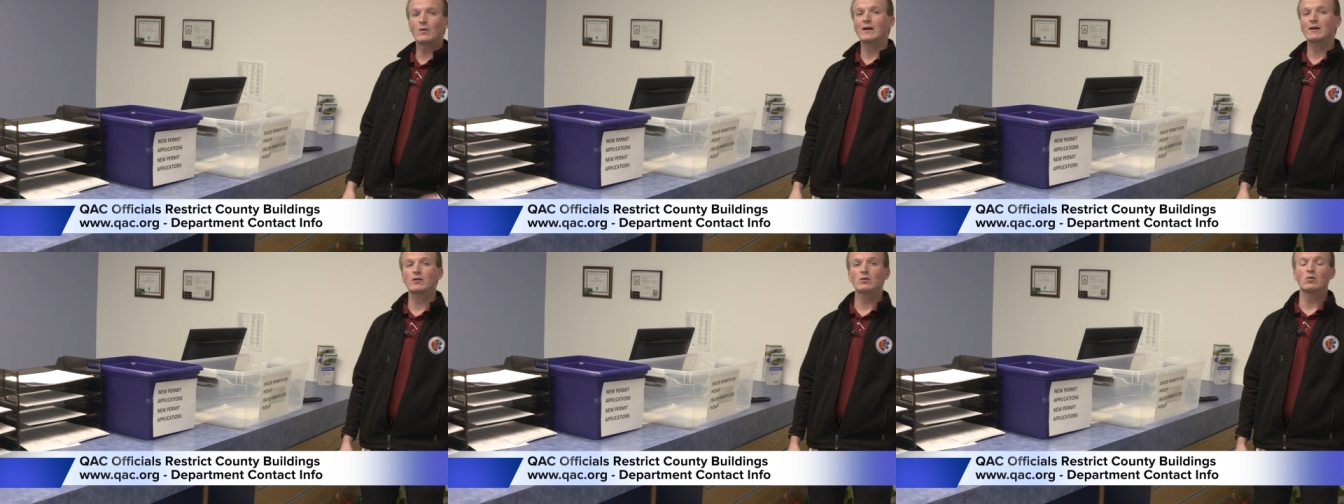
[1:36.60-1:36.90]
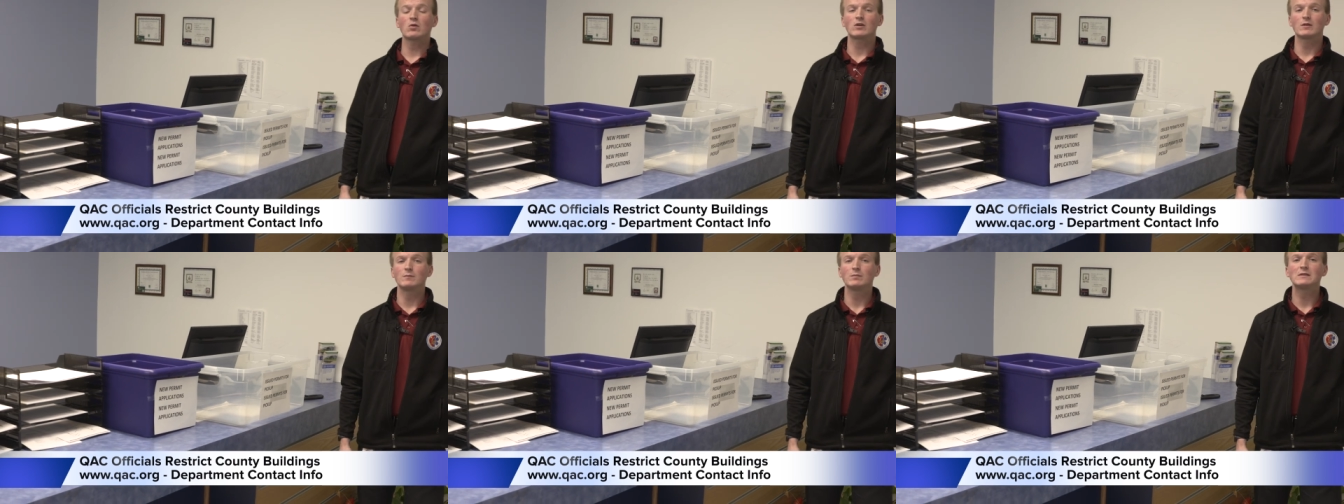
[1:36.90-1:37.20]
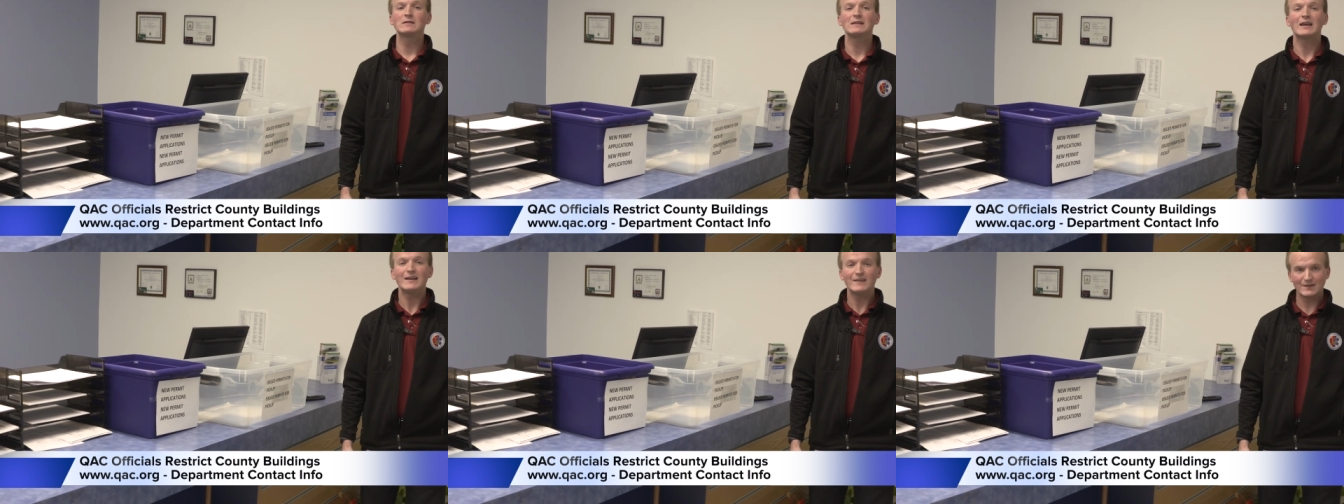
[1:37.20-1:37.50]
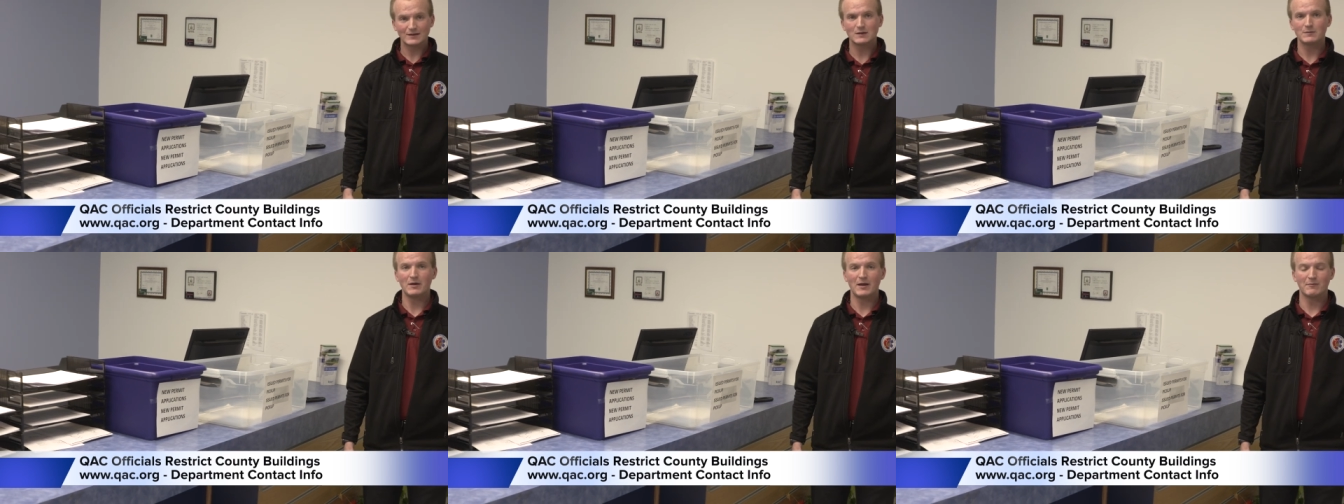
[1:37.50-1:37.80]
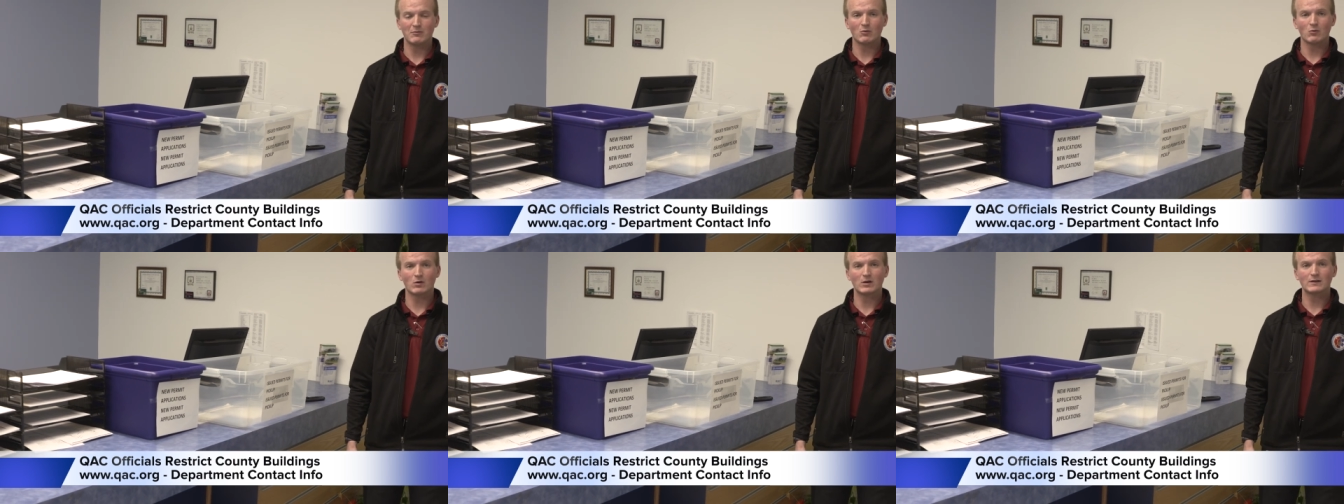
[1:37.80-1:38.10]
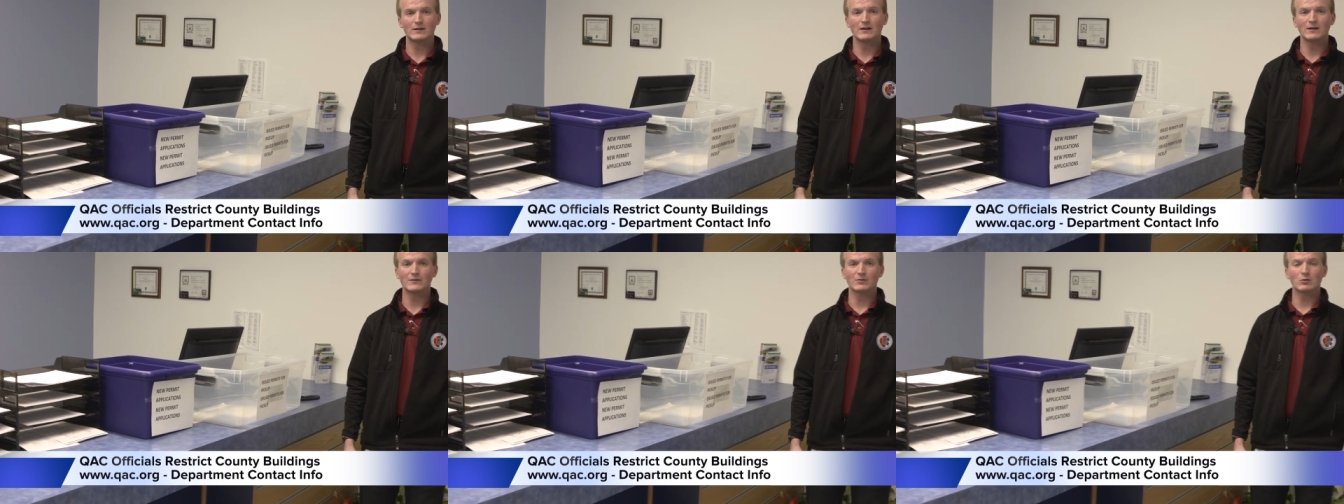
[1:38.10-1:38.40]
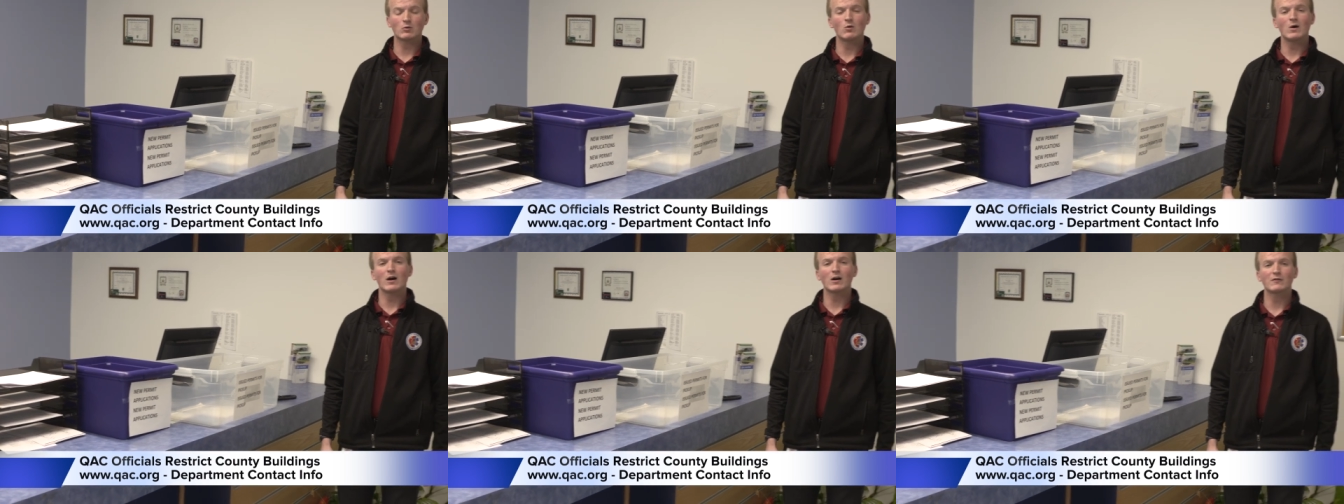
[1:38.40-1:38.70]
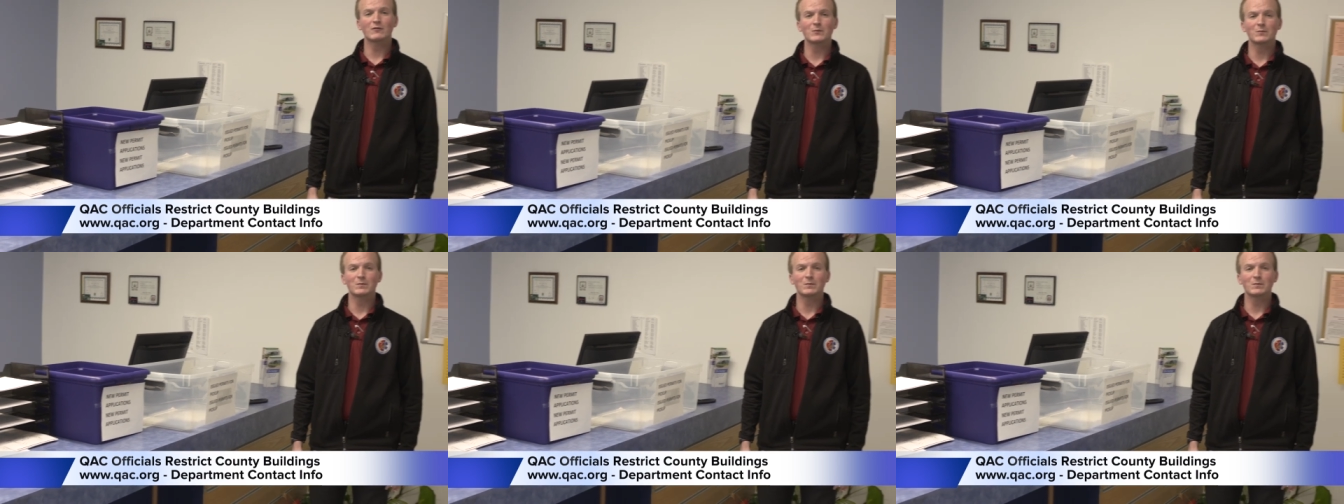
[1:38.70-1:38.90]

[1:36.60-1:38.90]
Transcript: where you are to place the paperwork that is required for